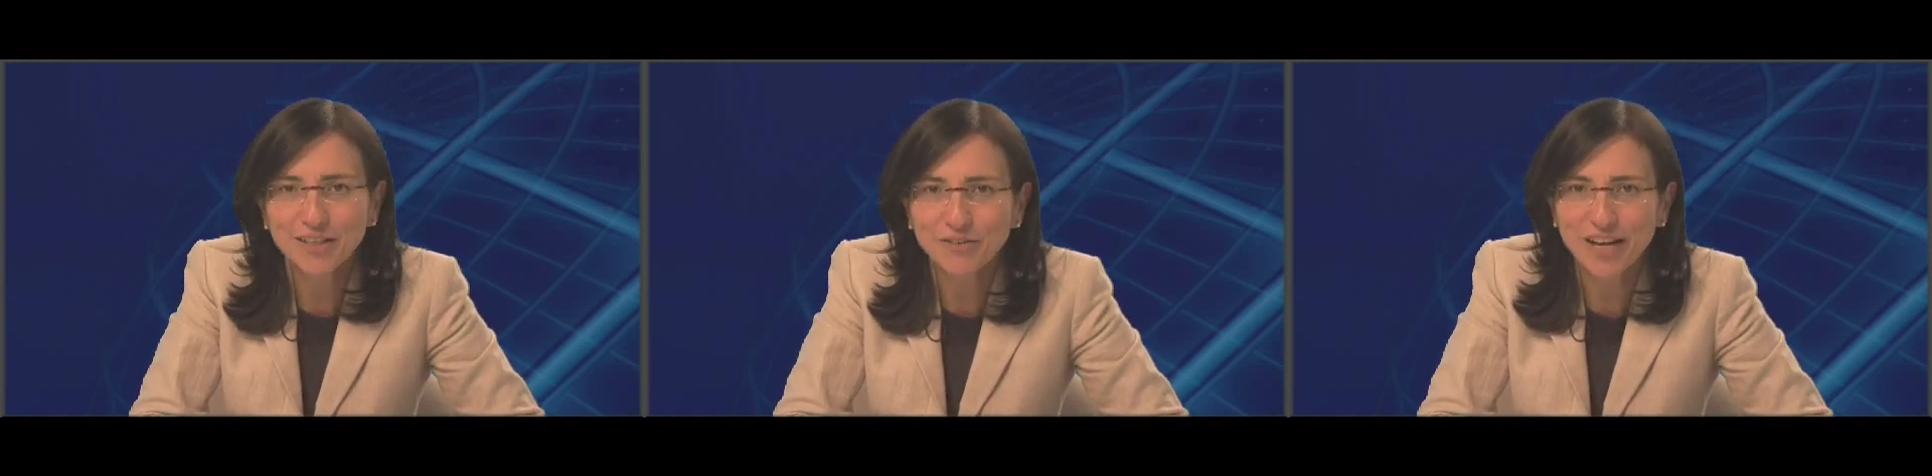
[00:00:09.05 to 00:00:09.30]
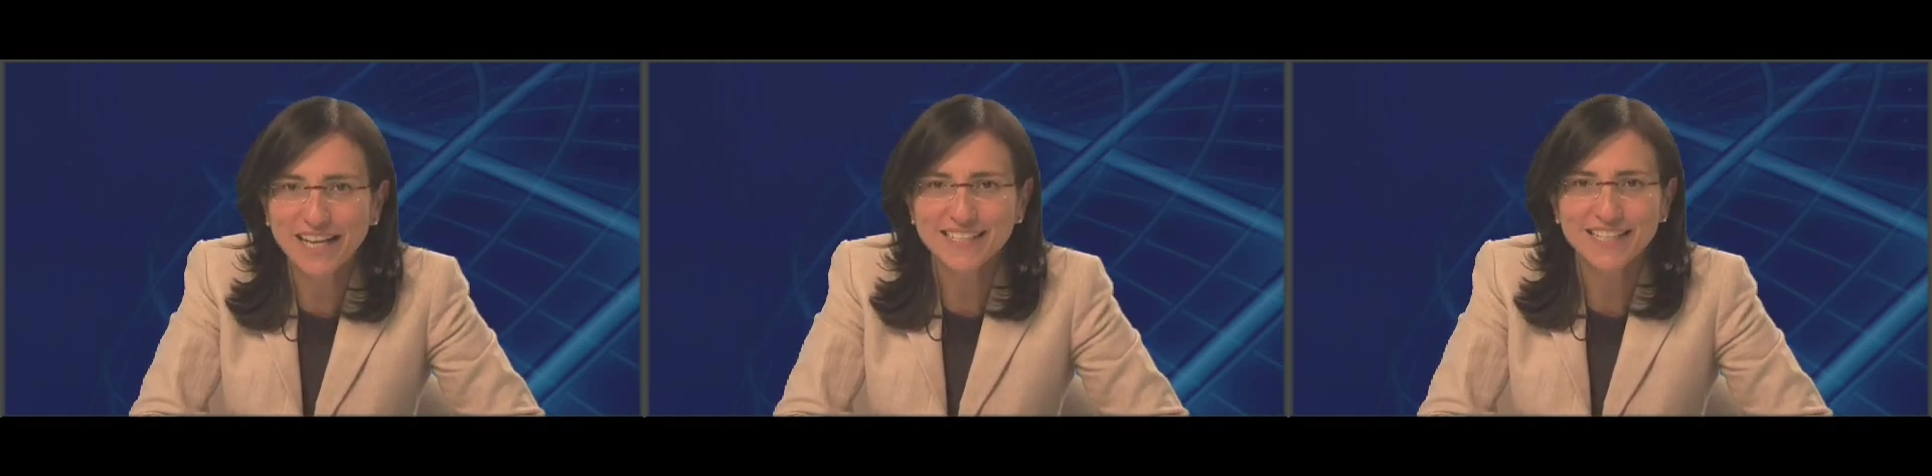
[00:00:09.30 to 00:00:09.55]

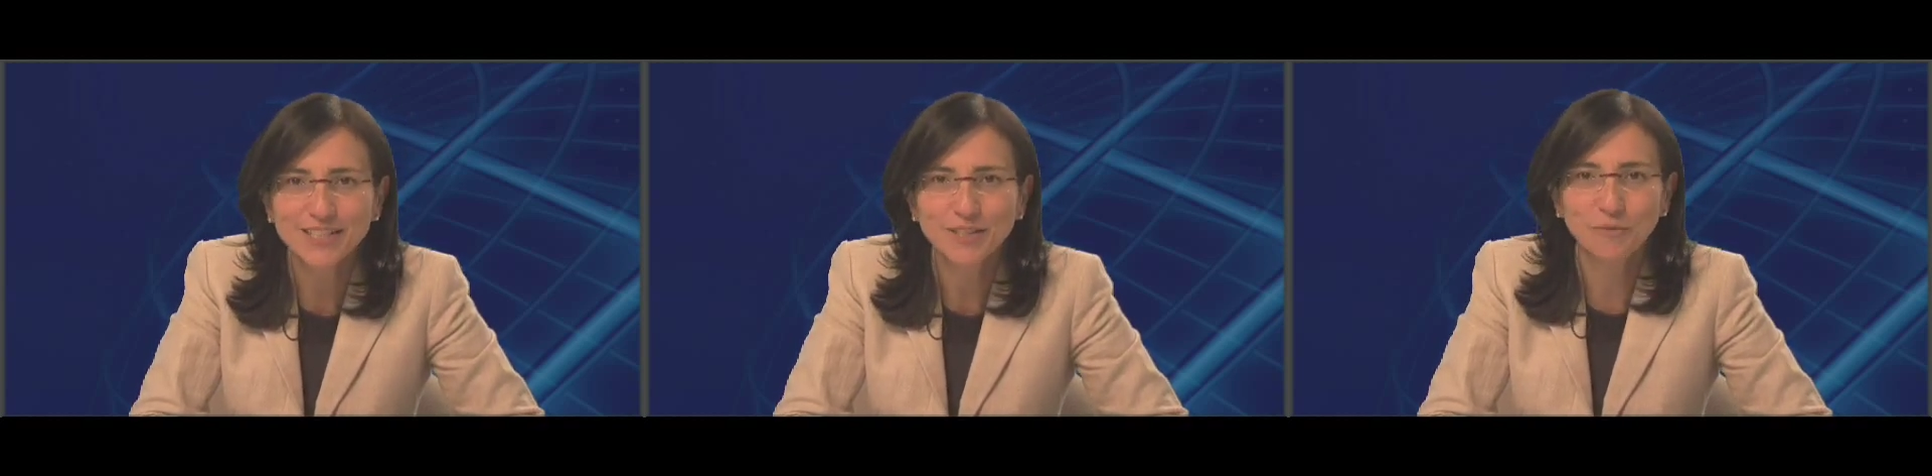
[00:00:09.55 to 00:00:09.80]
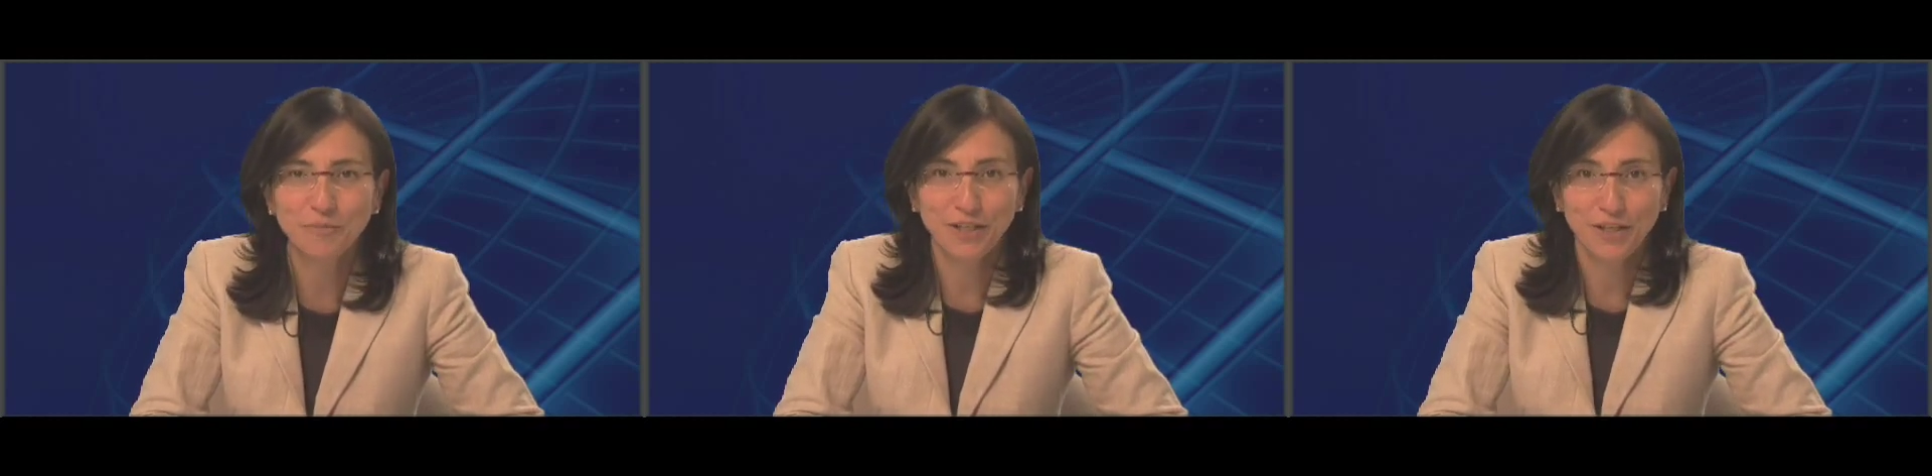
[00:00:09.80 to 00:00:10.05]
great
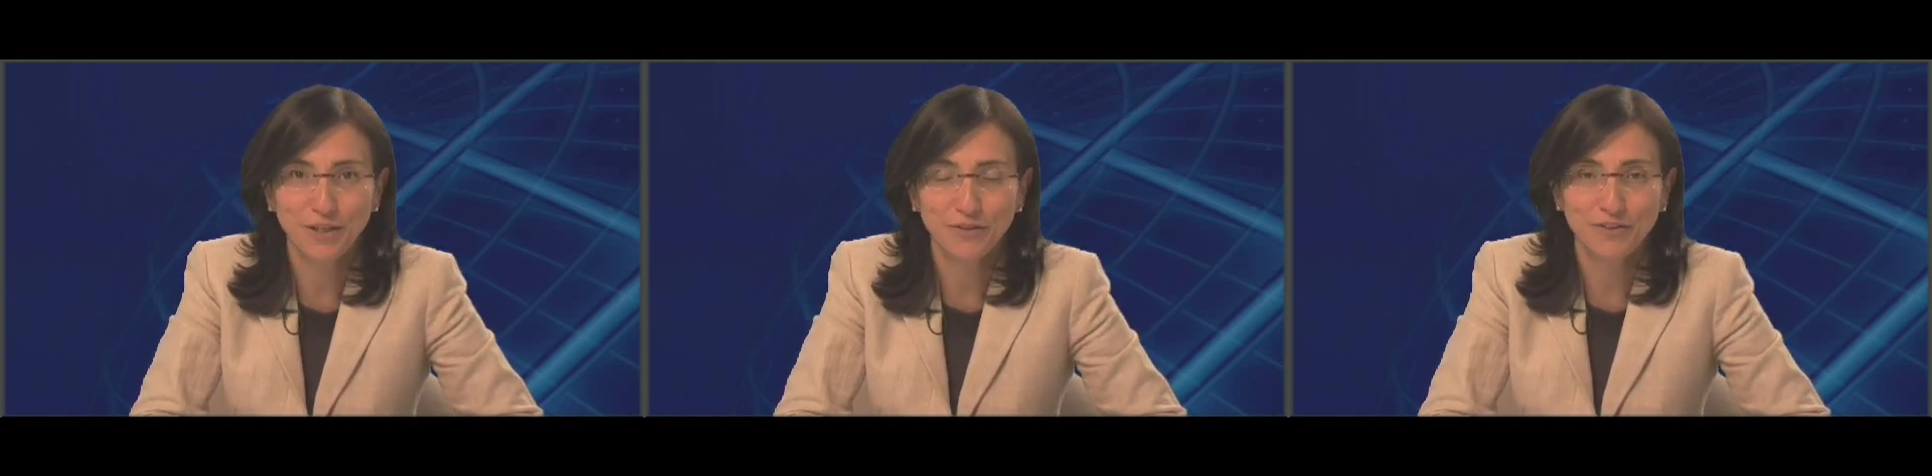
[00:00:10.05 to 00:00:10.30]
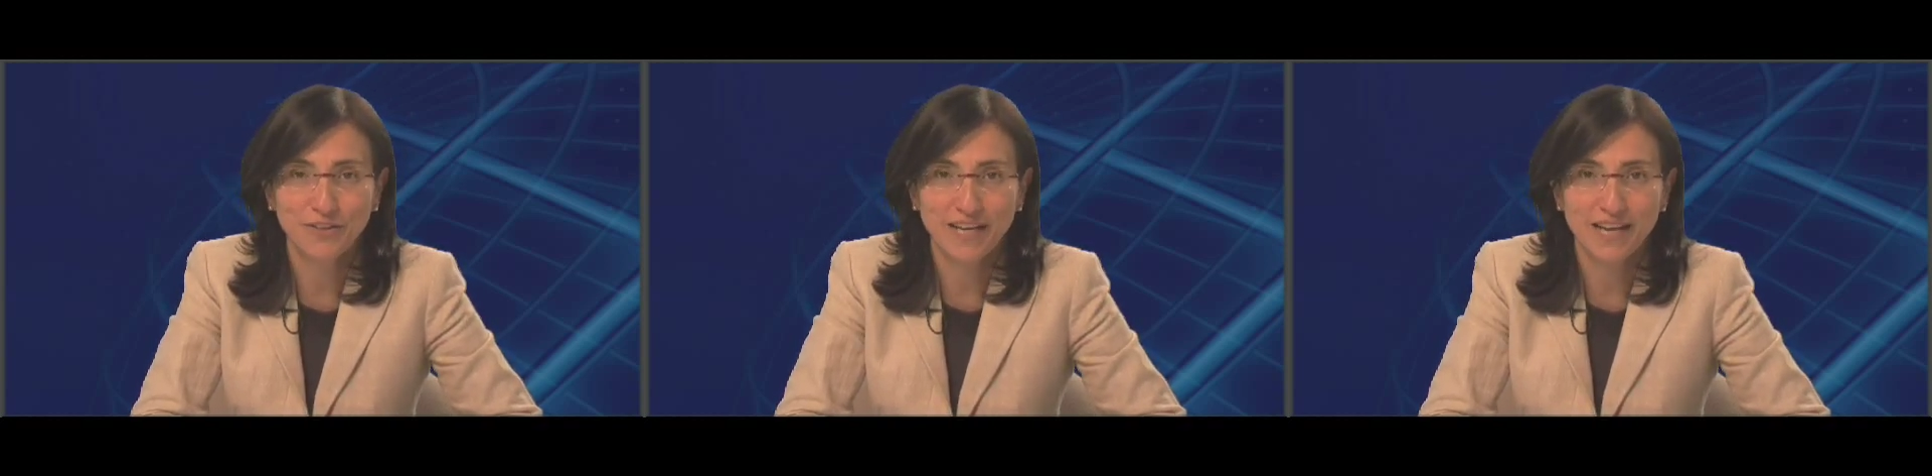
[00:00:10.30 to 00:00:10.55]
to be here
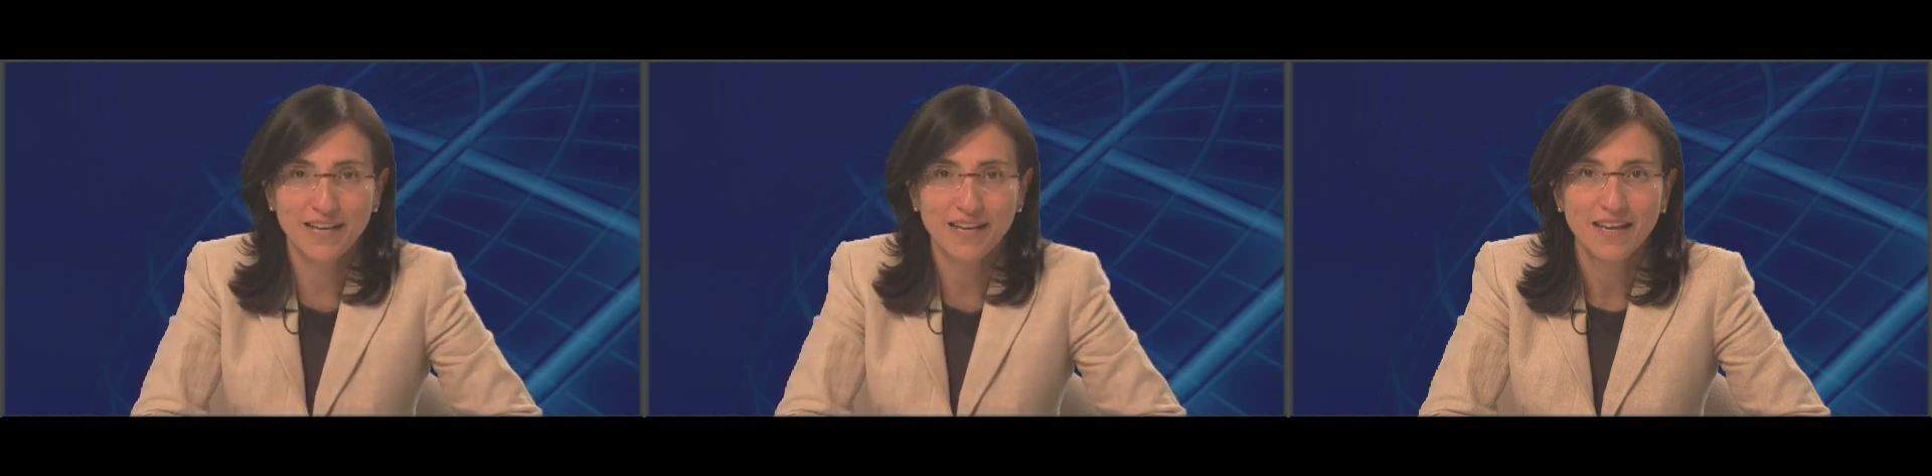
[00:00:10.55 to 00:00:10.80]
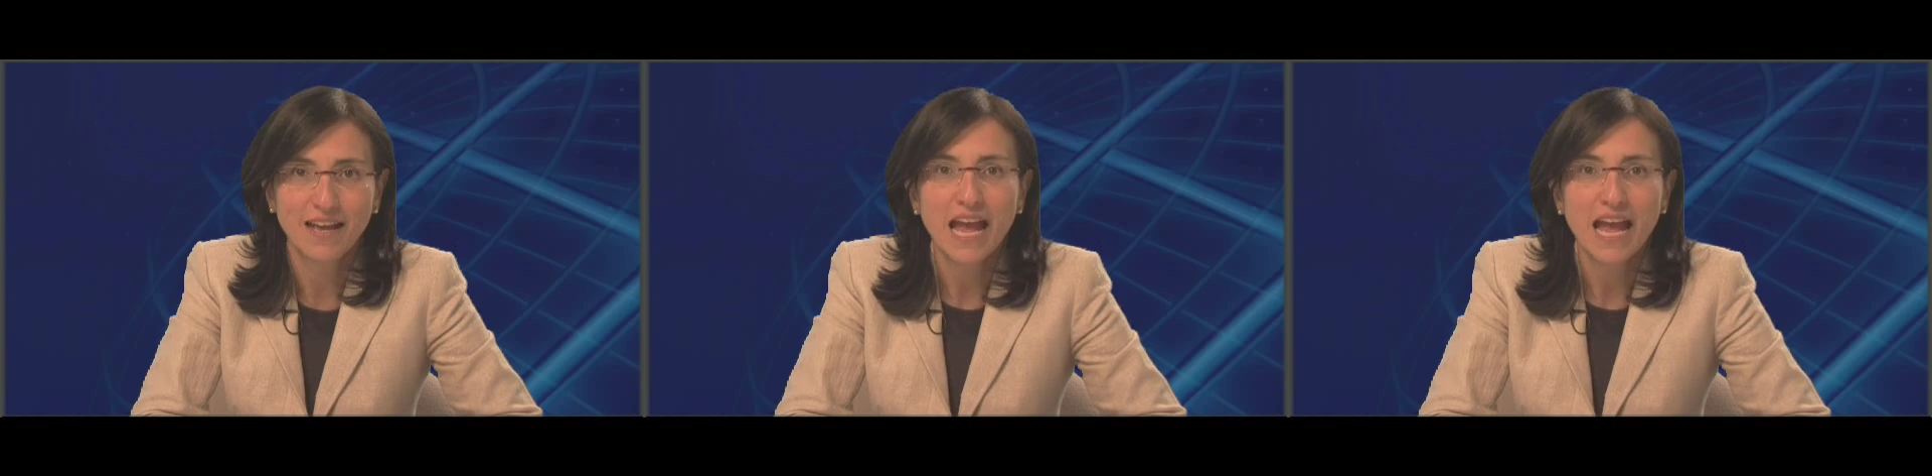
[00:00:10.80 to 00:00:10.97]
today,